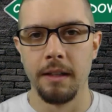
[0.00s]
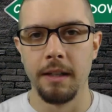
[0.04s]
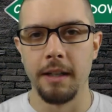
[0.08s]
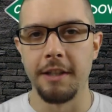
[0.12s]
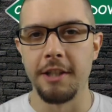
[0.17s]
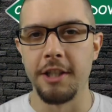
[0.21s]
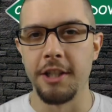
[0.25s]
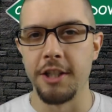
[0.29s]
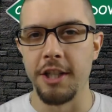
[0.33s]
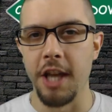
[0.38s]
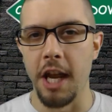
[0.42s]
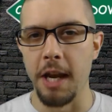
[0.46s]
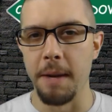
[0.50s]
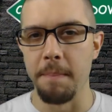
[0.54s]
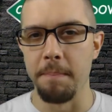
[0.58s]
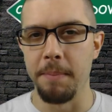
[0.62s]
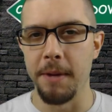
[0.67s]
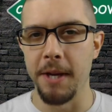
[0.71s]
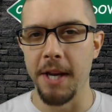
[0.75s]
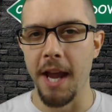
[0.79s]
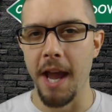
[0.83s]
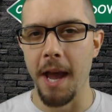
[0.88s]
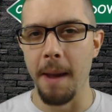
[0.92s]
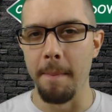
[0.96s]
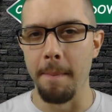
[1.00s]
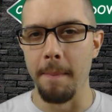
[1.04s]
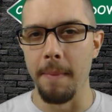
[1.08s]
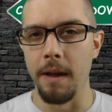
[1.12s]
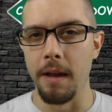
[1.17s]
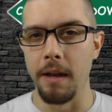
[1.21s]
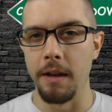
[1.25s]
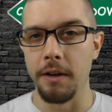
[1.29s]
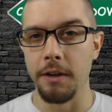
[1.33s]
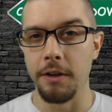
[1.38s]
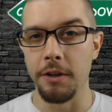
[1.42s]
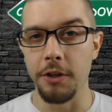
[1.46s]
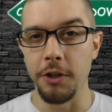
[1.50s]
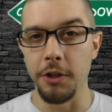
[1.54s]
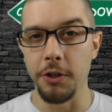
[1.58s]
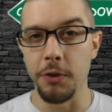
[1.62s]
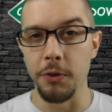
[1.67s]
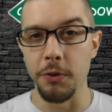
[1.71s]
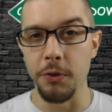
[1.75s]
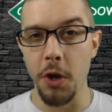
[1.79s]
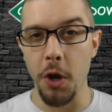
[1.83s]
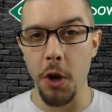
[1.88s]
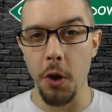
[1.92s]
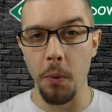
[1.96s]
It's 10 p.m. Do
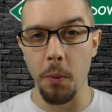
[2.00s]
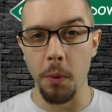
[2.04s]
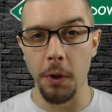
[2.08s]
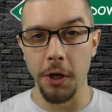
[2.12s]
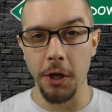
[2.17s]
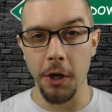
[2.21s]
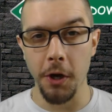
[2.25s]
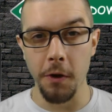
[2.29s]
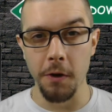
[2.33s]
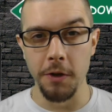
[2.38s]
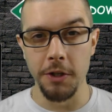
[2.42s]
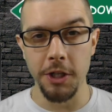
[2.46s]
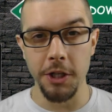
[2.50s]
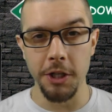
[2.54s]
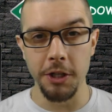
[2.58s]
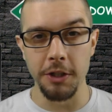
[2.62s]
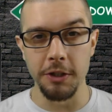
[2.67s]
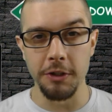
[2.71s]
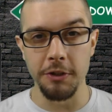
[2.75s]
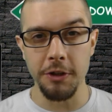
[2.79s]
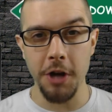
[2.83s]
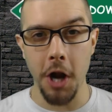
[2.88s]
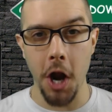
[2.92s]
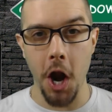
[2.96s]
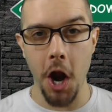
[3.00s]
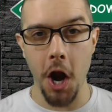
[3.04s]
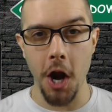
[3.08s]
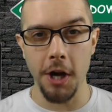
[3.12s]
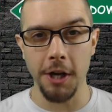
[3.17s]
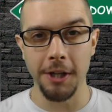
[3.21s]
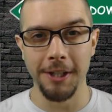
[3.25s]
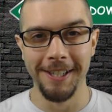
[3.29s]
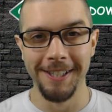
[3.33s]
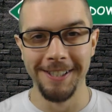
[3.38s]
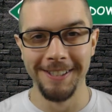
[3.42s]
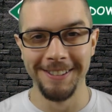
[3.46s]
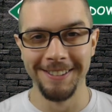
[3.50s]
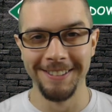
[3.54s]
you know where your children are?